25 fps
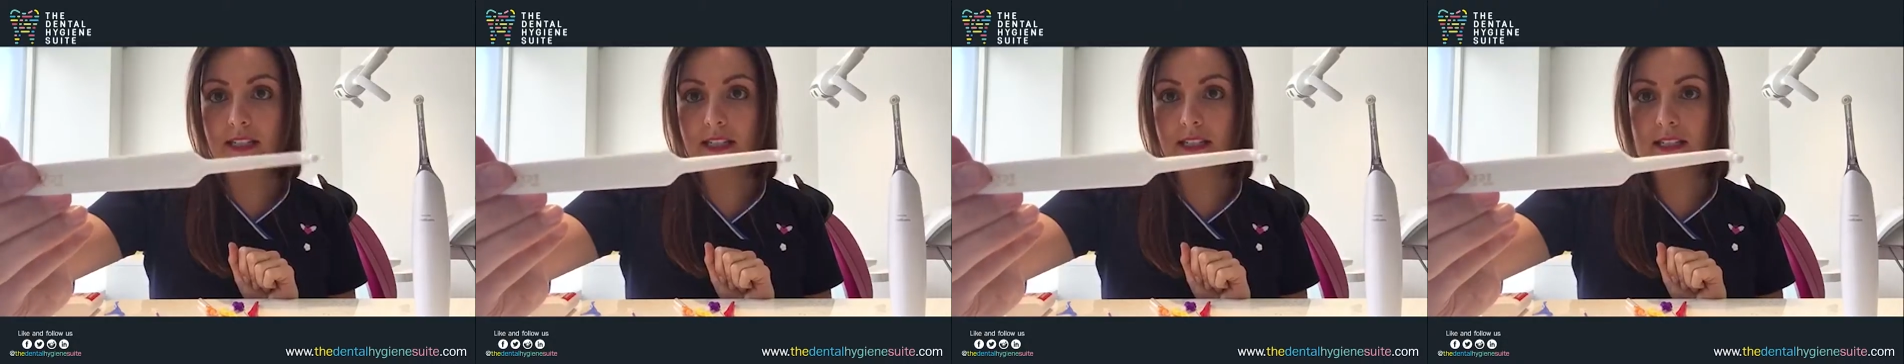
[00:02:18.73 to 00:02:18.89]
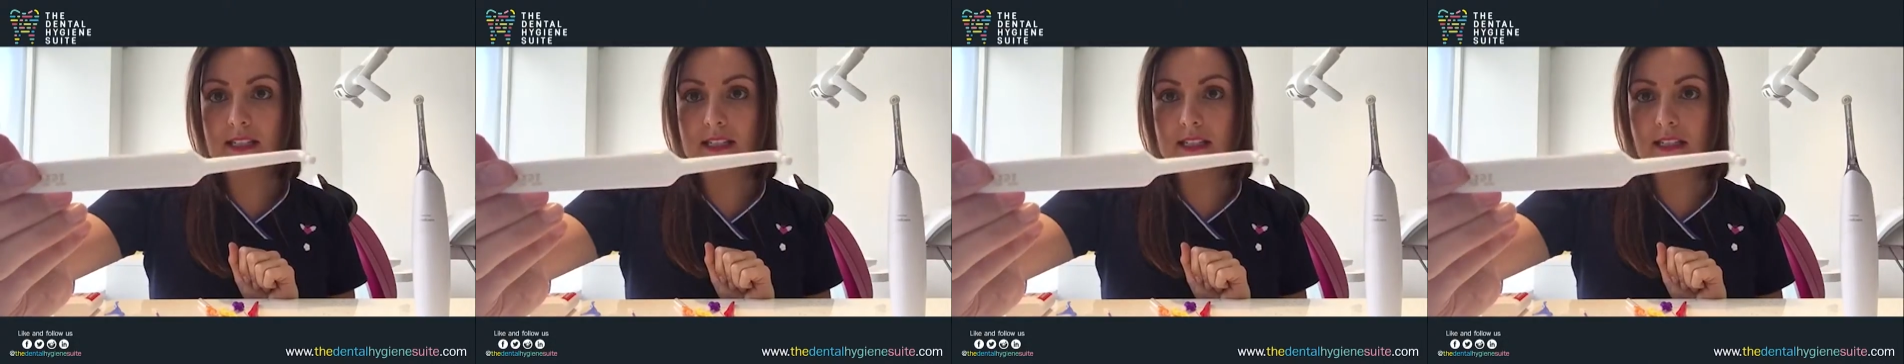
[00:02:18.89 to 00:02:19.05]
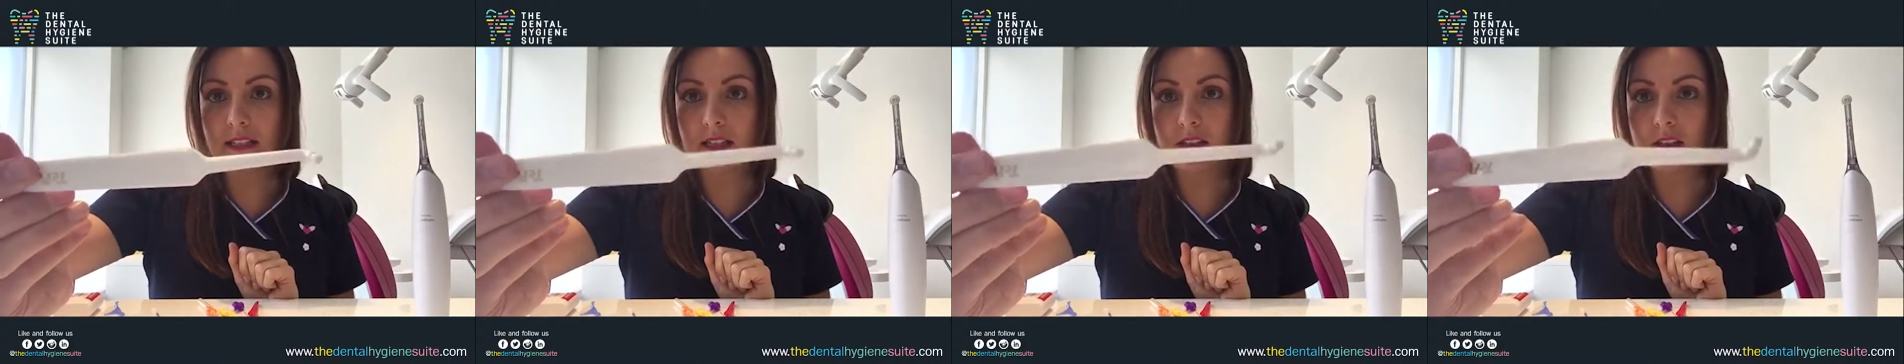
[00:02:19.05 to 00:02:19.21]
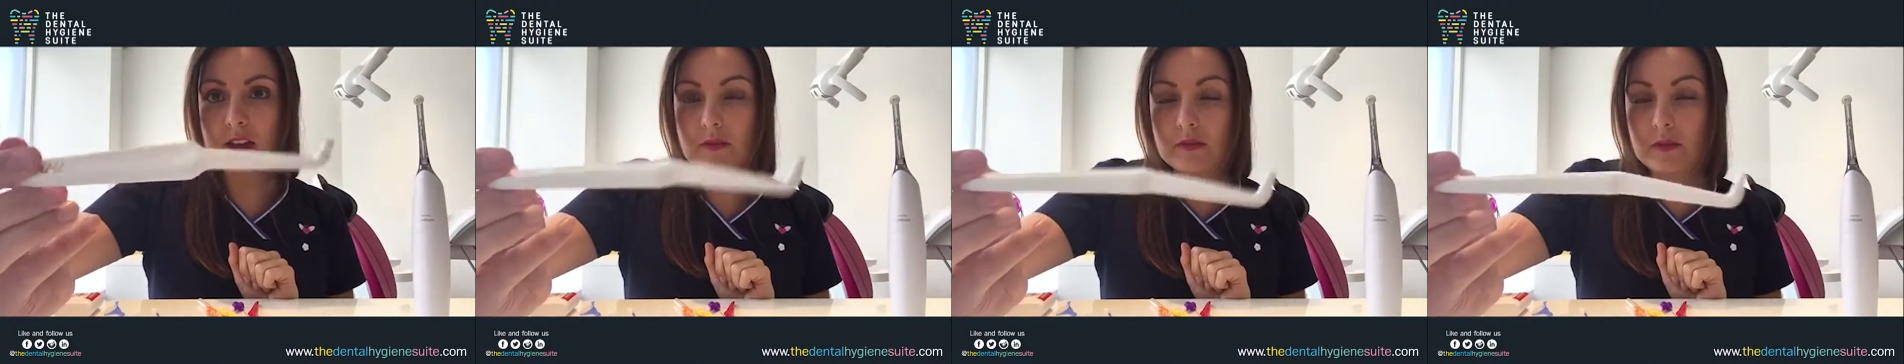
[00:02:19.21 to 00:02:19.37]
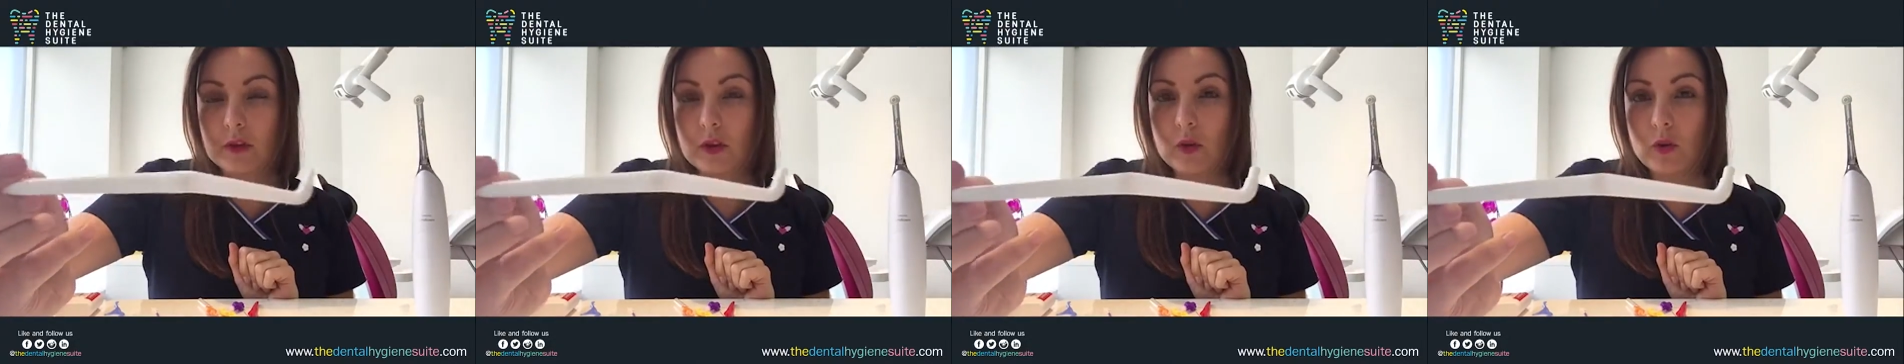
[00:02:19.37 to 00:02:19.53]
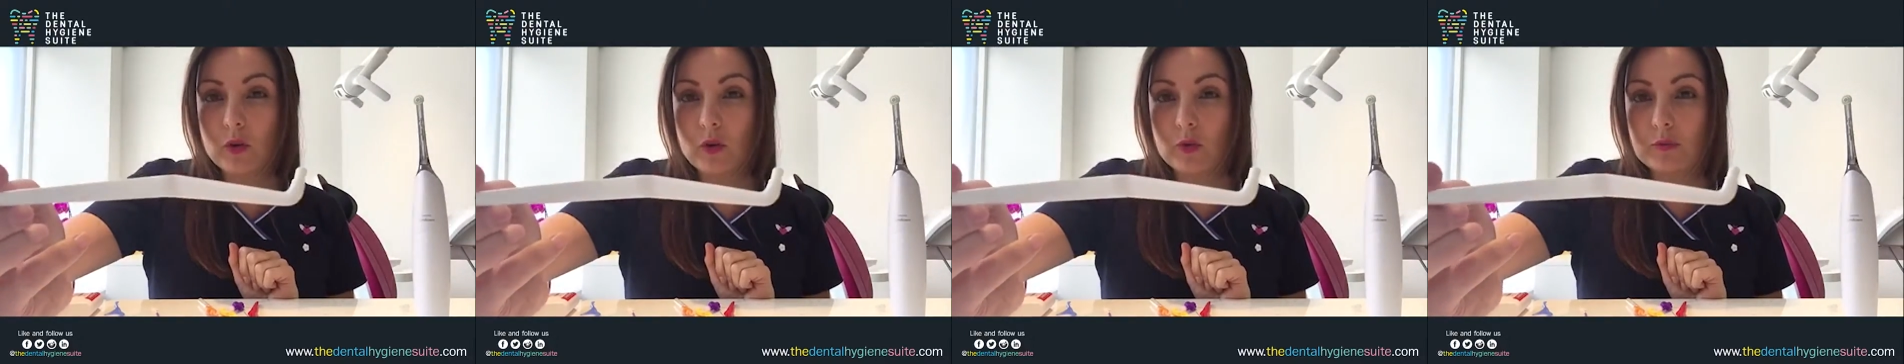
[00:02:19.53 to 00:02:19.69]
This is
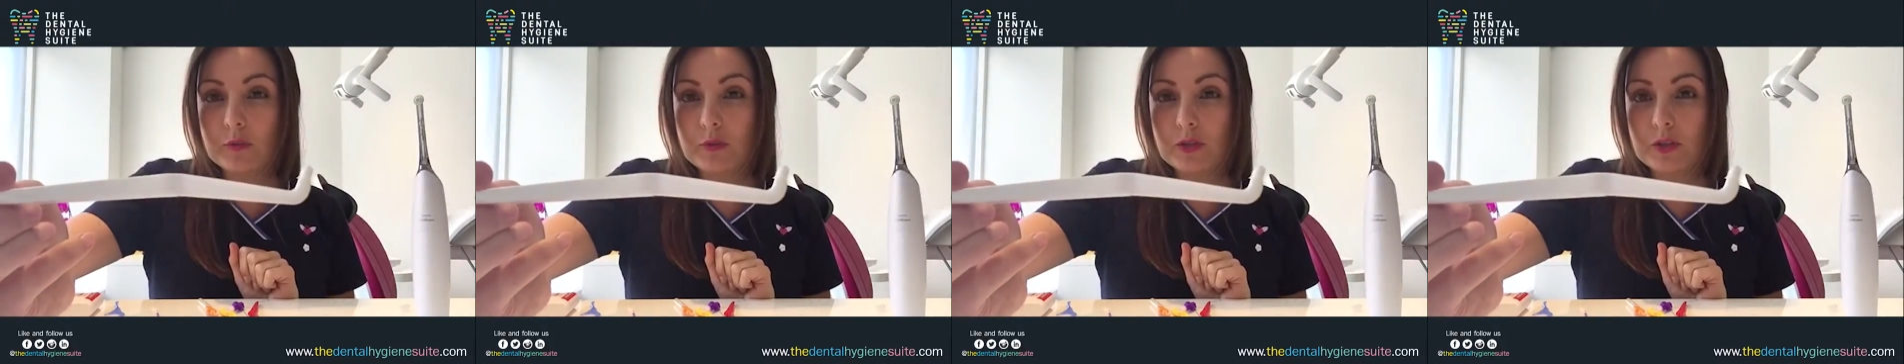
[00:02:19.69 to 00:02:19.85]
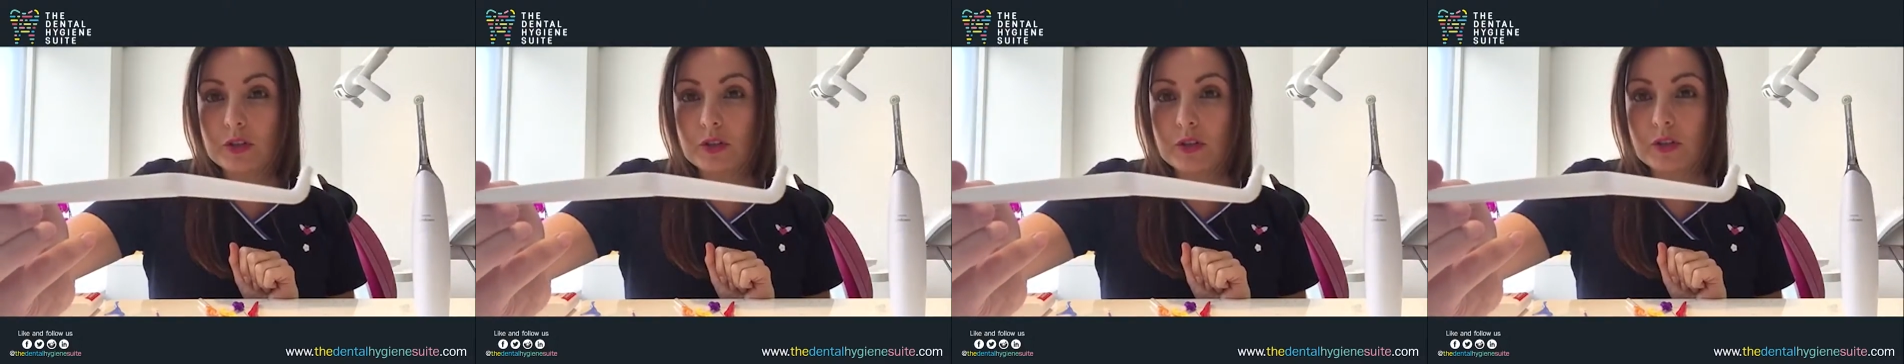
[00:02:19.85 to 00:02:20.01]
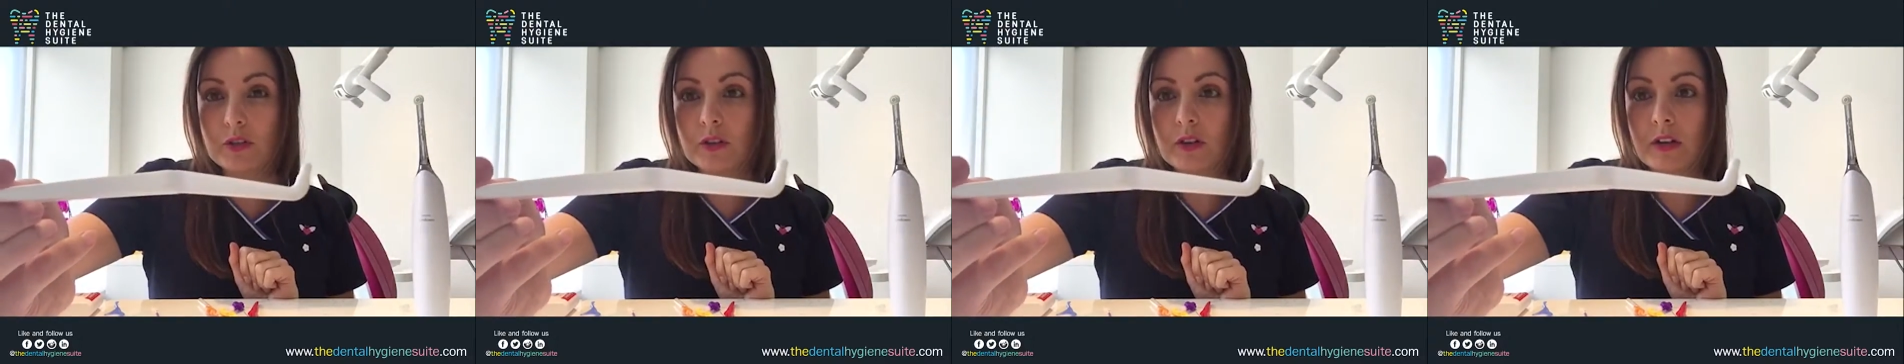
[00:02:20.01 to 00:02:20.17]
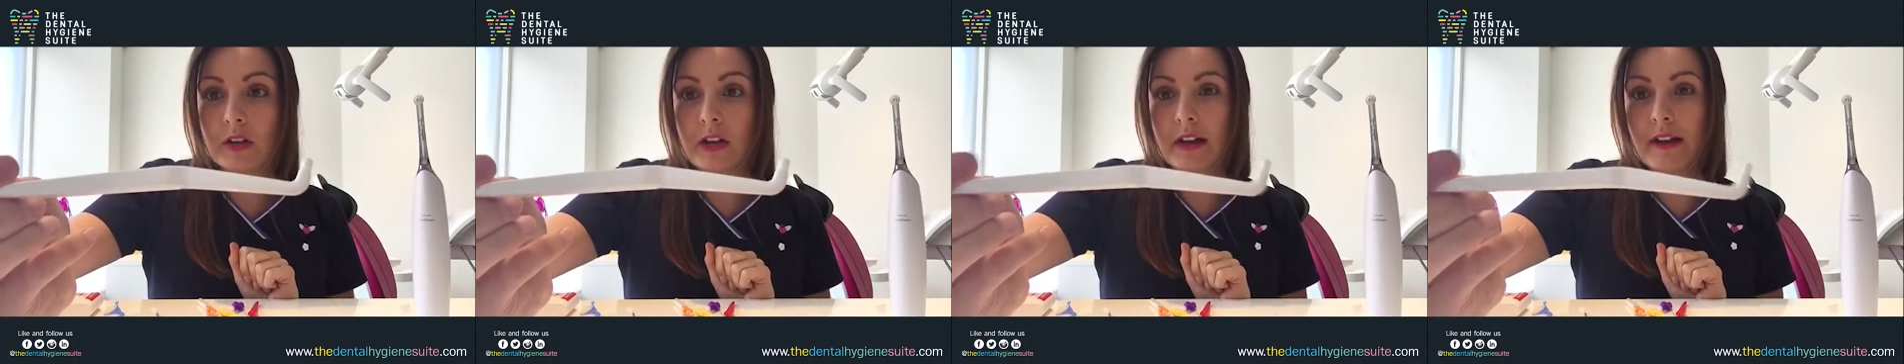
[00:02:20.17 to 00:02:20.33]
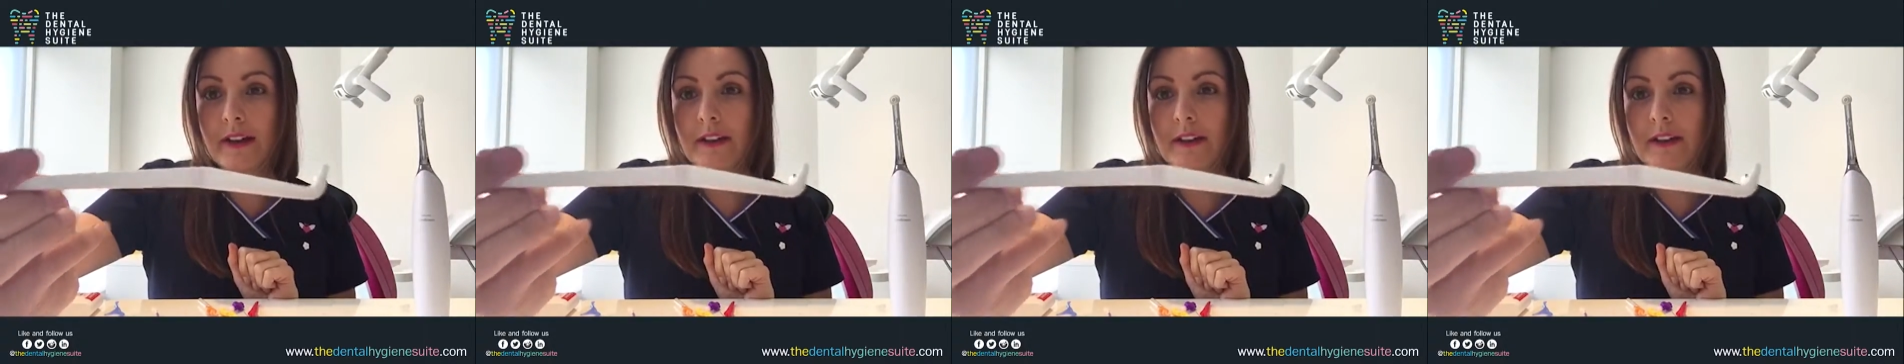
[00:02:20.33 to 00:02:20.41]
another option.